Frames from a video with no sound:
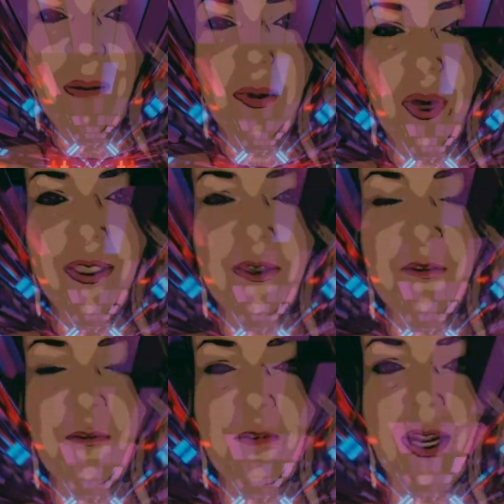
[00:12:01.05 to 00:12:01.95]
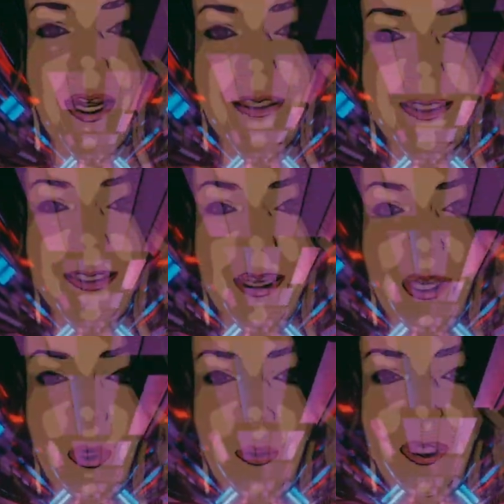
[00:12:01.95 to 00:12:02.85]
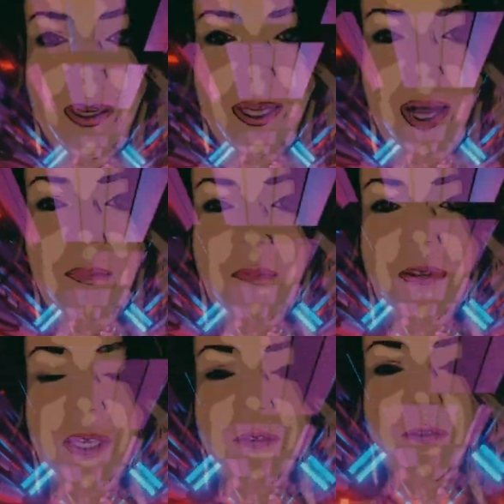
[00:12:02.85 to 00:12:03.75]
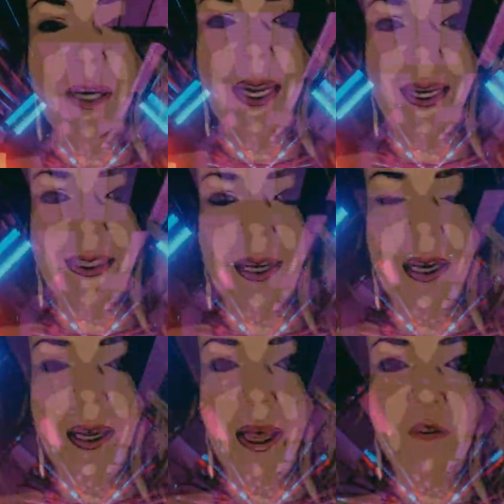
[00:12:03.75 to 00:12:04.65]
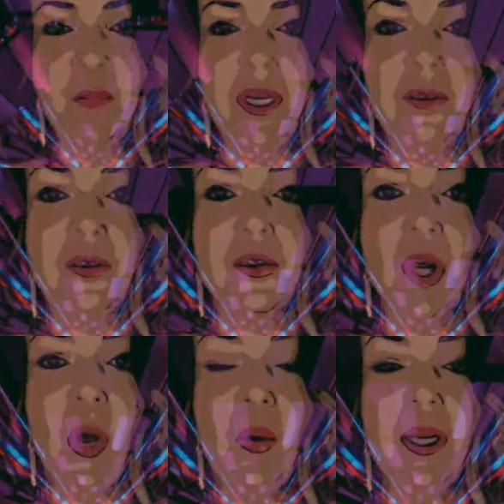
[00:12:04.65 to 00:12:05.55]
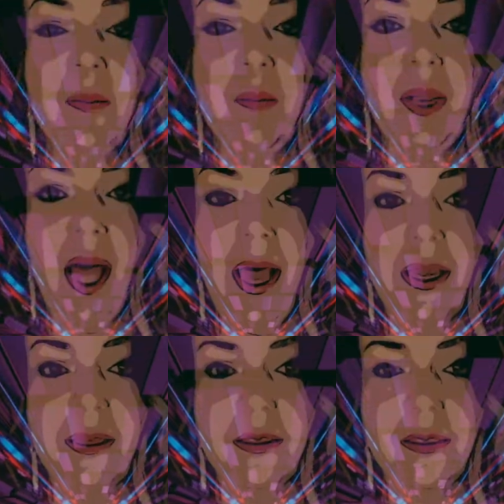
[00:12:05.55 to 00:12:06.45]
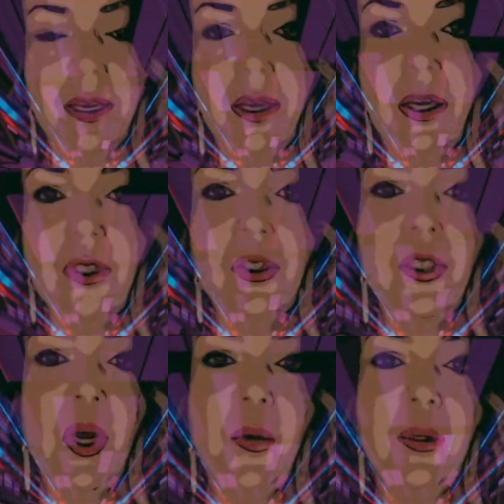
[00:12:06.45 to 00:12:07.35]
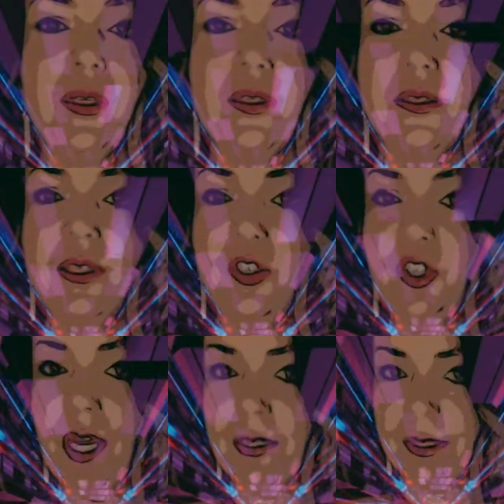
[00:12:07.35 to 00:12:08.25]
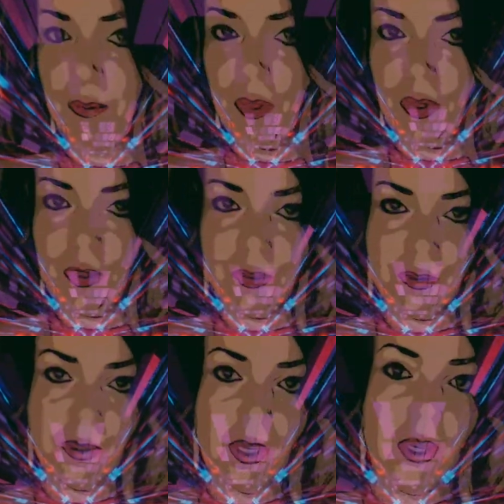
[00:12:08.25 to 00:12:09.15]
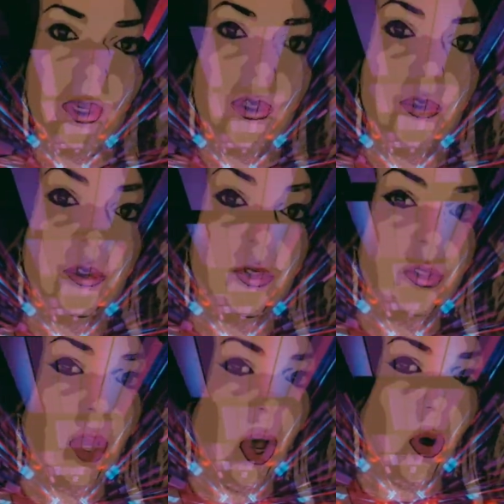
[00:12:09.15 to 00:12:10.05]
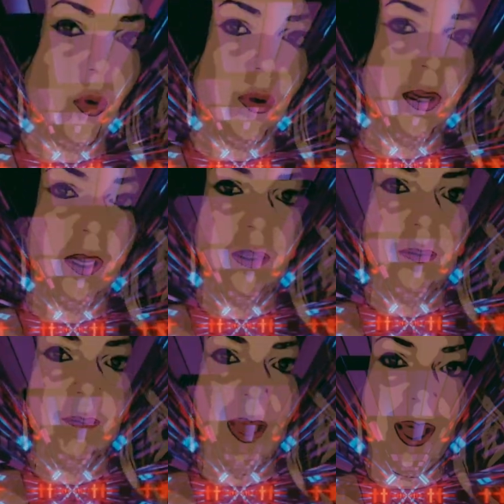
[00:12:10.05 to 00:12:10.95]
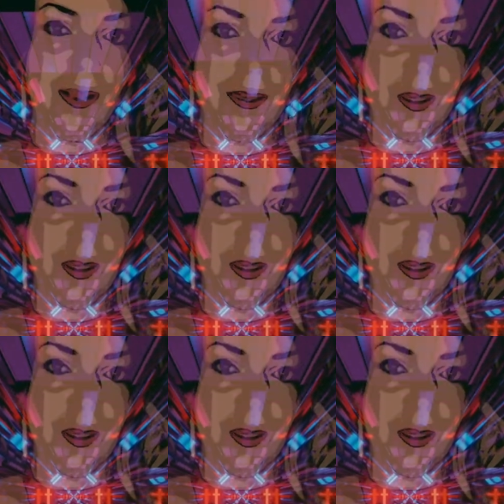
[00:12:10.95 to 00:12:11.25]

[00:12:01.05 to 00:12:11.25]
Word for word: I'm going to fill it with the comforting feeling of being so compliant, so suggestible, so malleable.